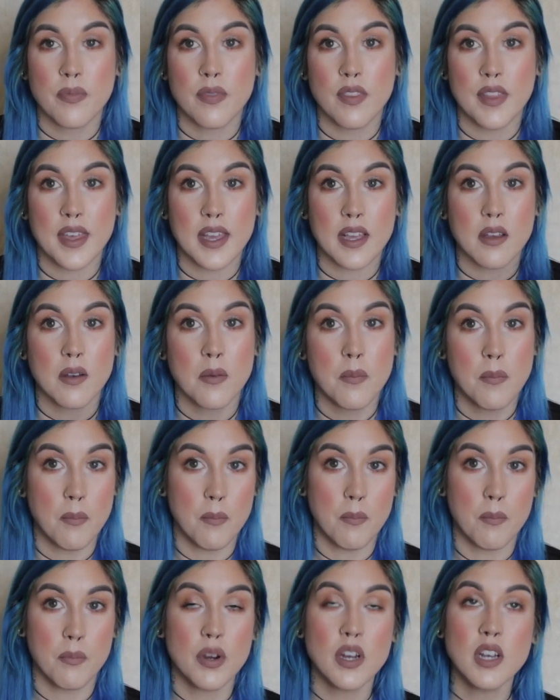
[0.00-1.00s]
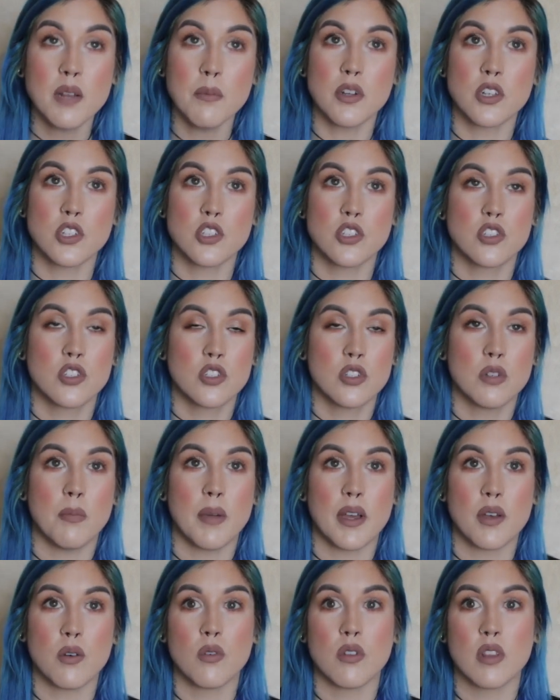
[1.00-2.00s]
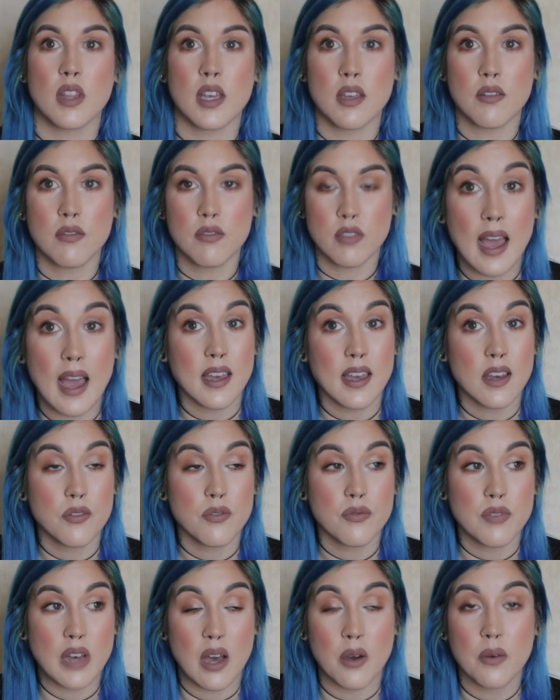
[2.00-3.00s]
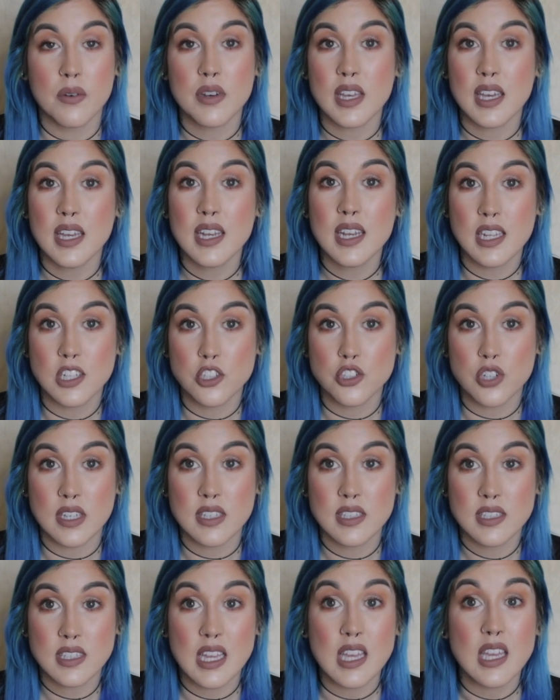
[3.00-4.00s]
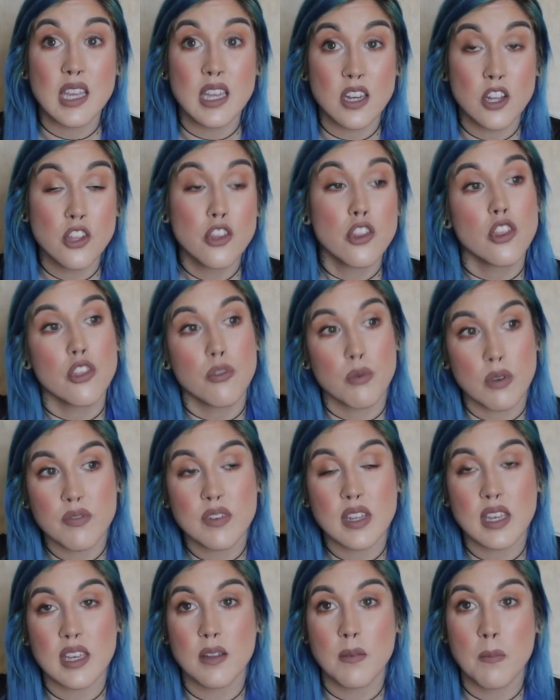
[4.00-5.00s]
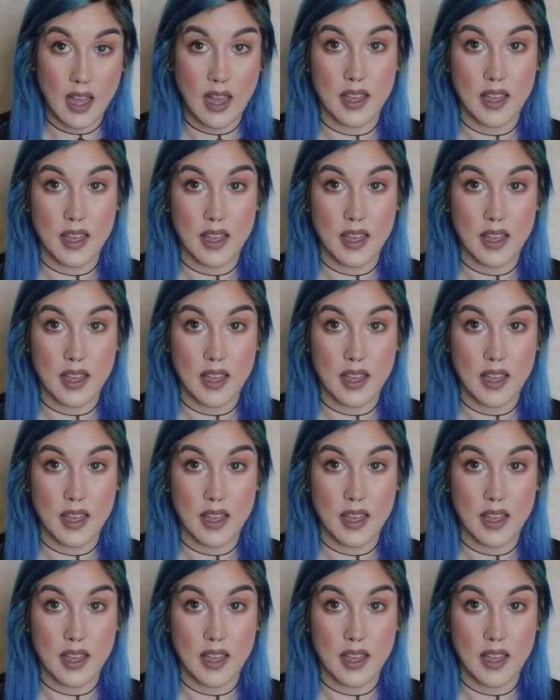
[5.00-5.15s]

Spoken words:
like pretty much my whole life, have found an interest in thrifting.